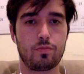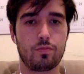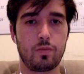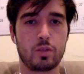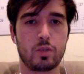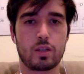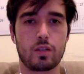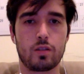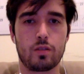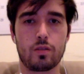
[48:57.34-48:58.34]
I'm just going
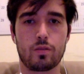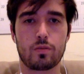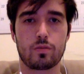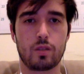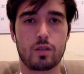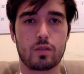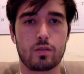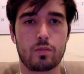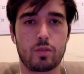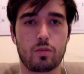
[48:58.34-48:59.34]
to do like
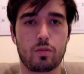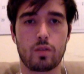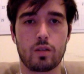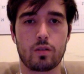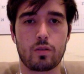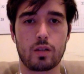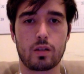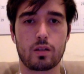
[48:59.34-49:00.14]
something real quick.